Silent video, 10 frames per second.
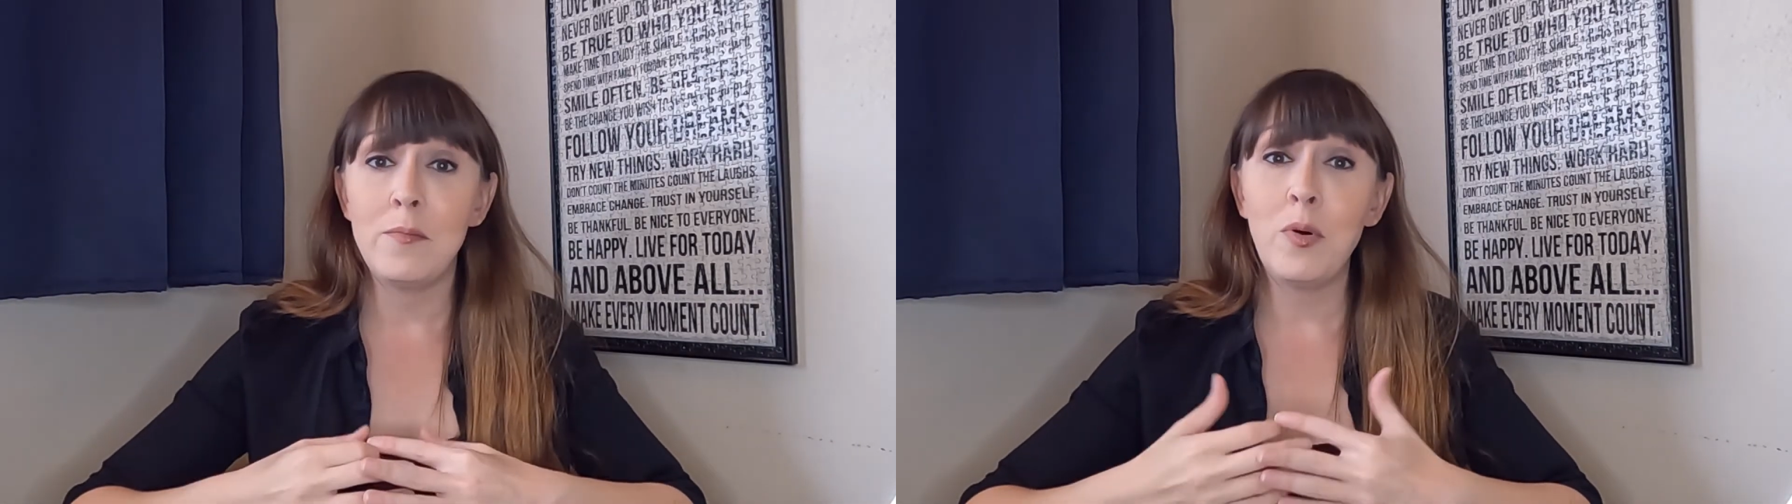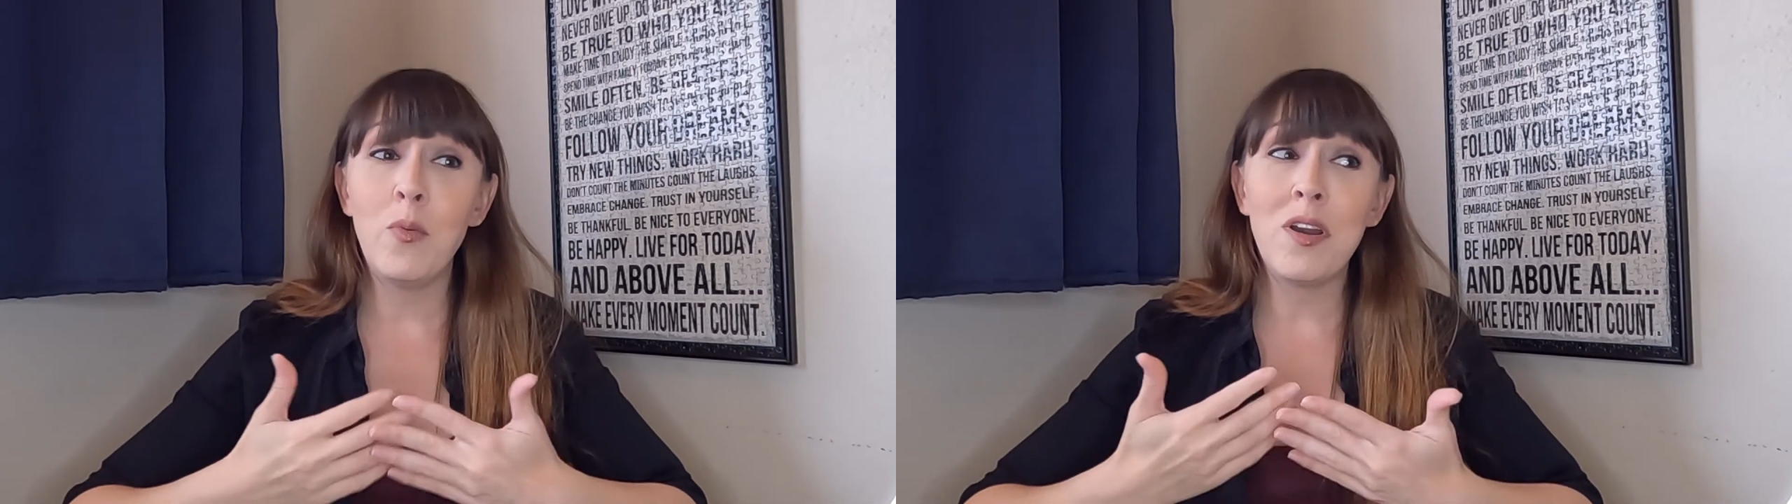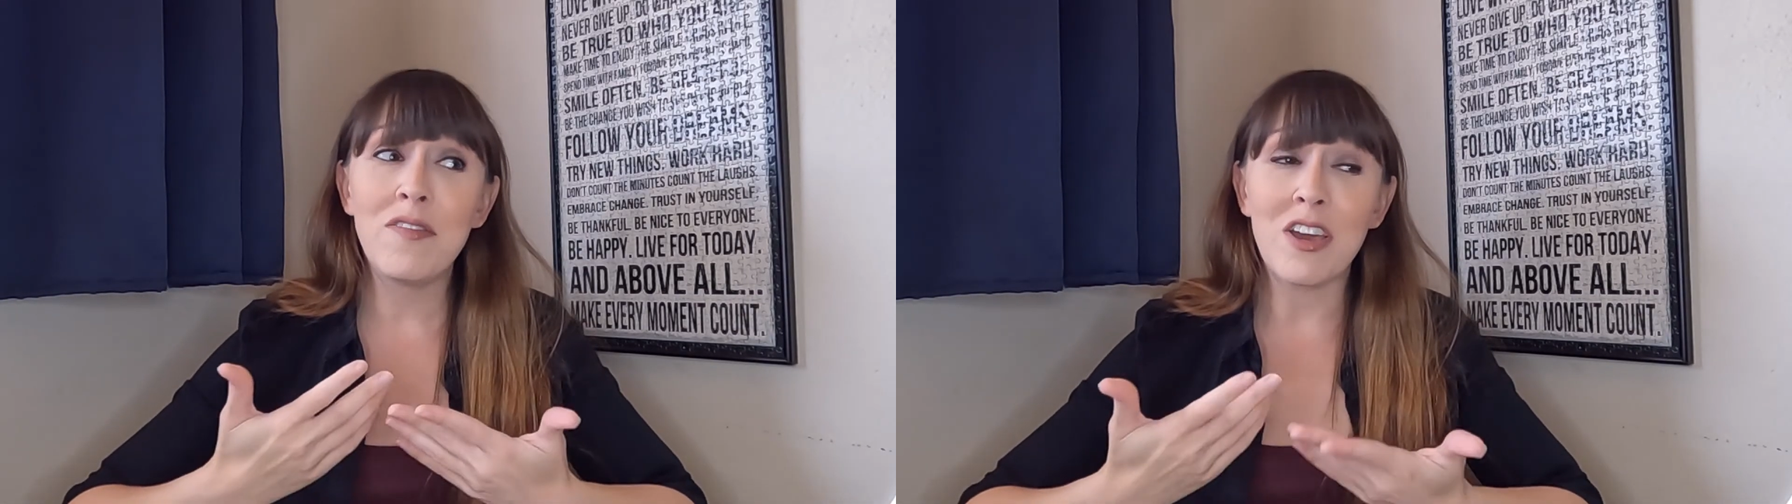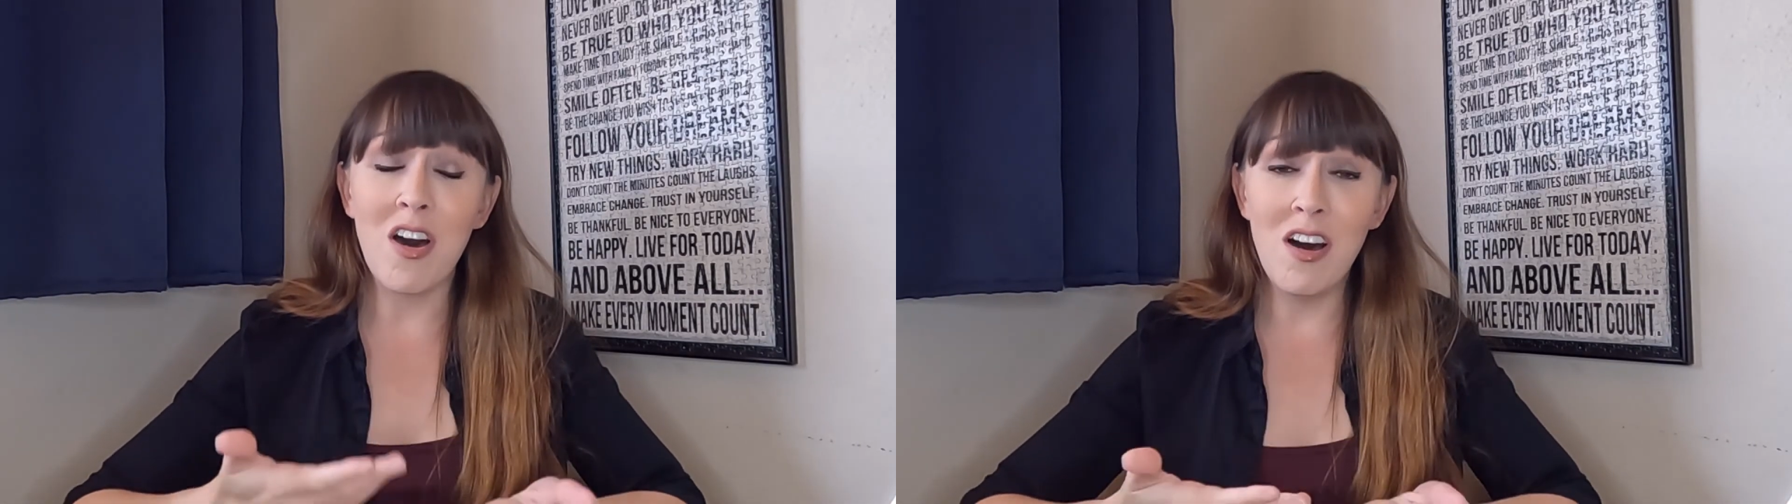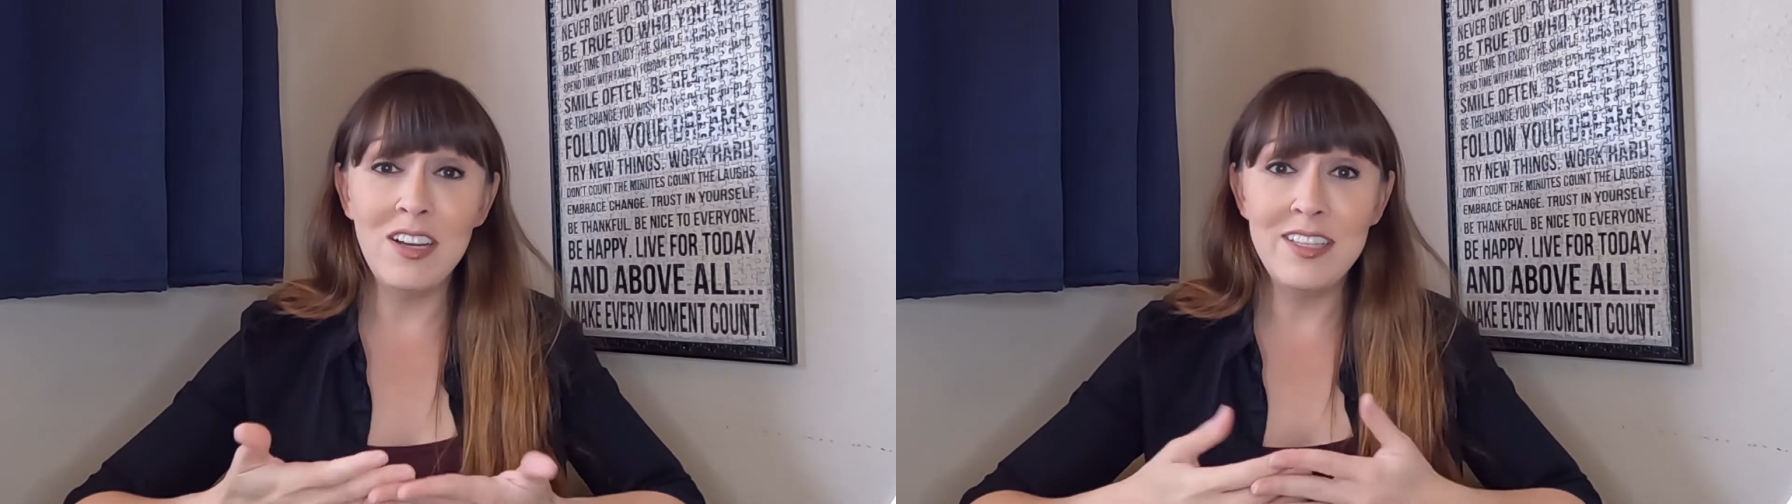But one of the
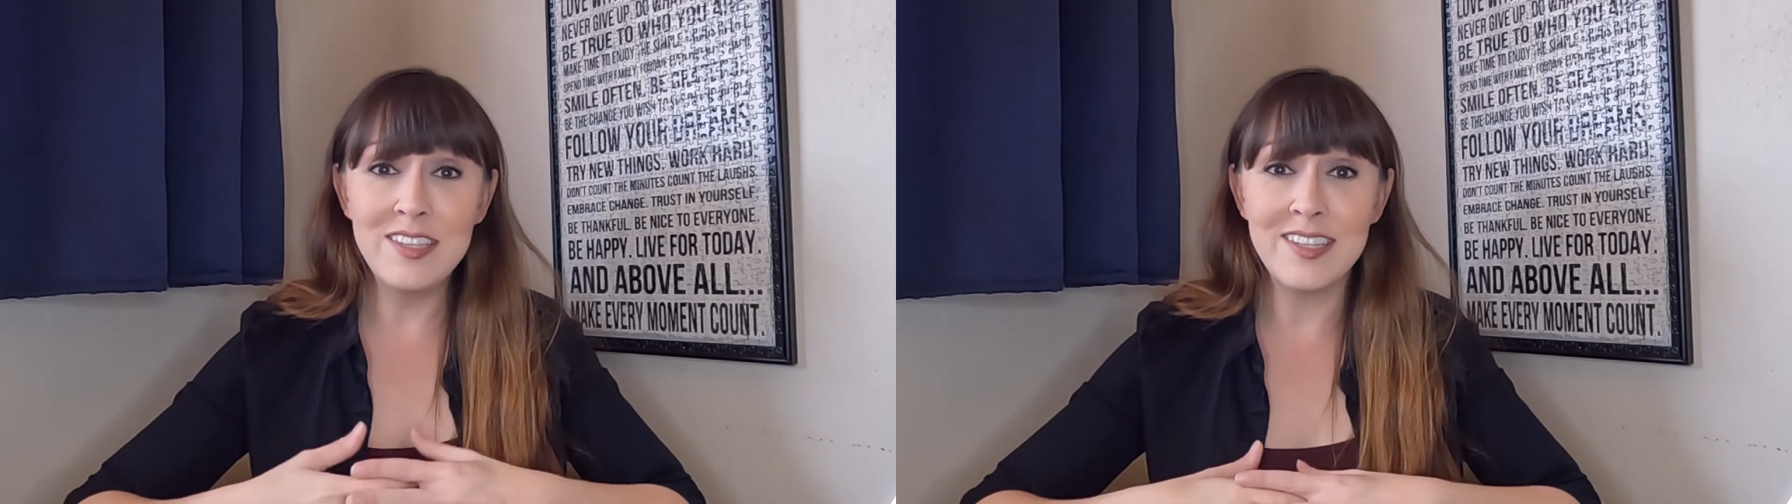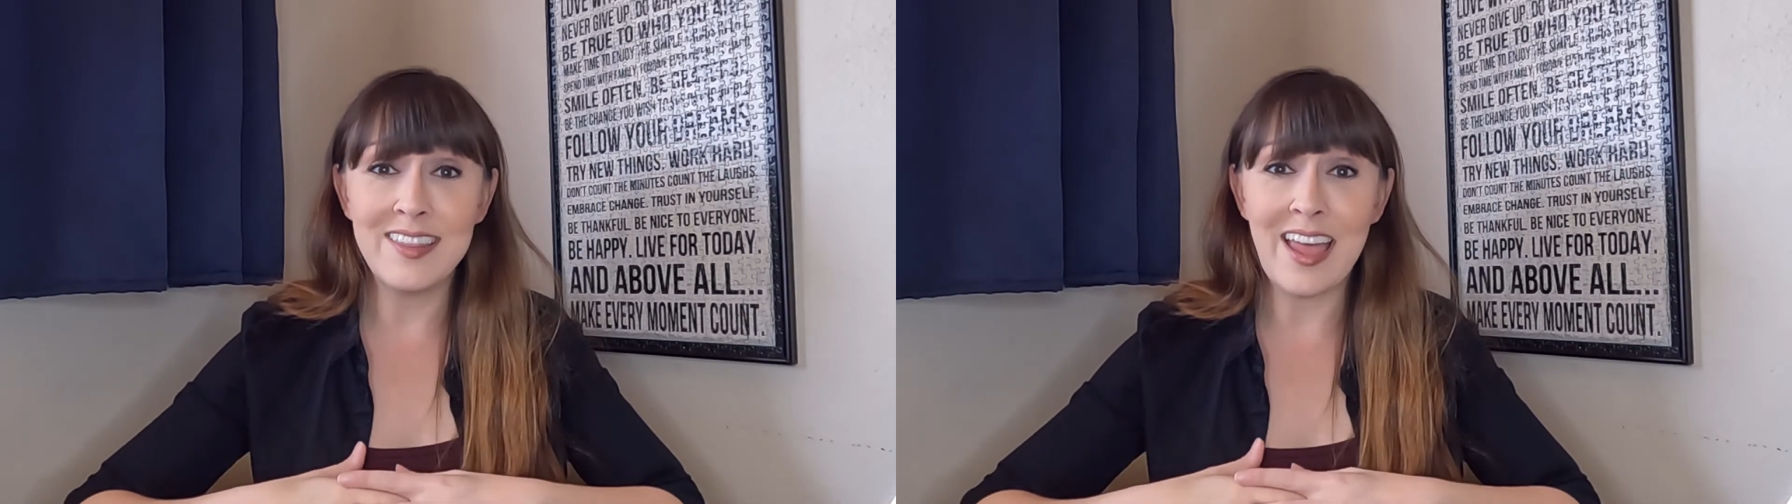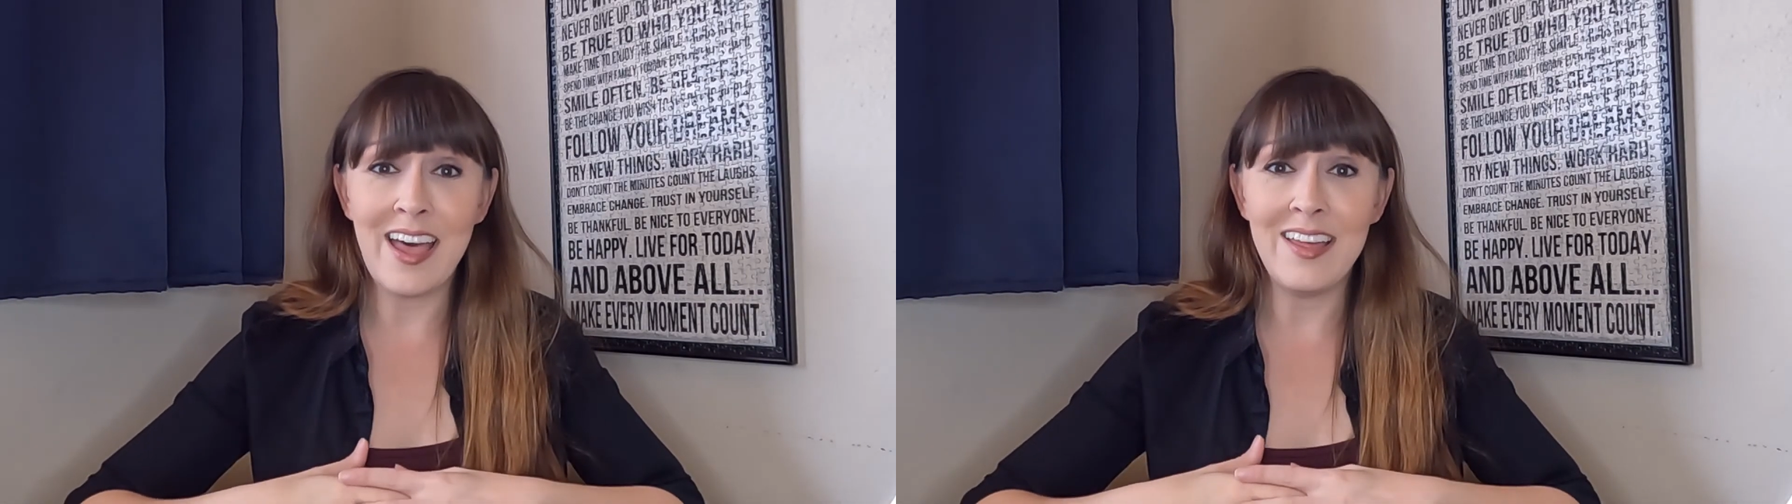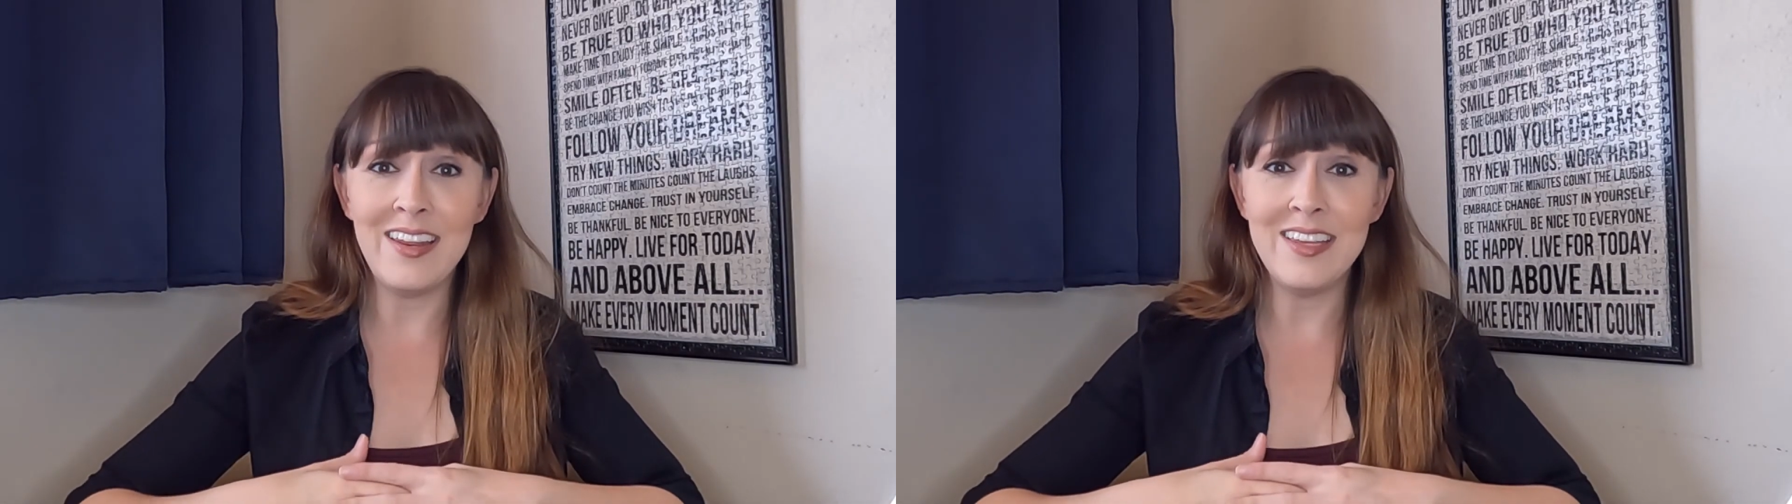cons to that